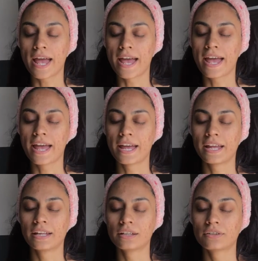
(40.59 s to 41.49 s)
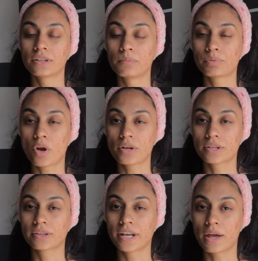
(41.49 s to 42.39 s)
and some
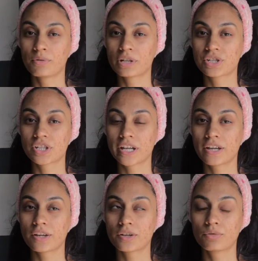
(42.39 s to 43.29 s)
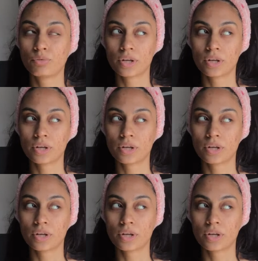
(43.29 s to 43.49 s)
products that I will share